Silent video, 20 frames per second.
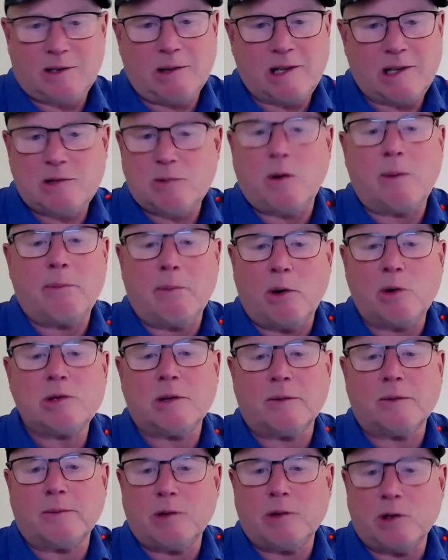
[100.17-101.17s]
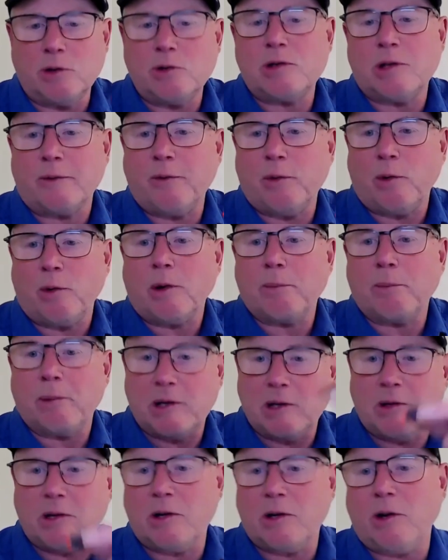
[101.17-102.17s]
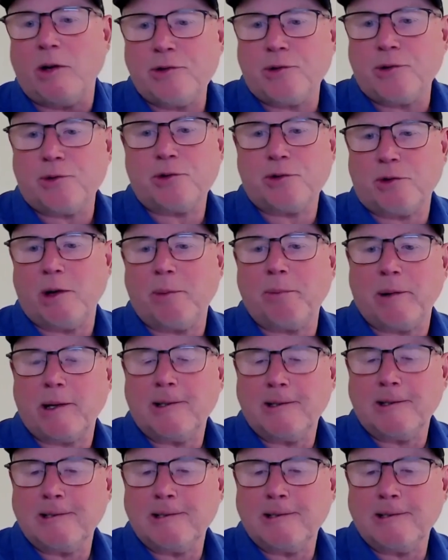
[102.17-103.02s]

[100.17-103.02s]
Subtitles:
that's what most use it for. But you can also strip it.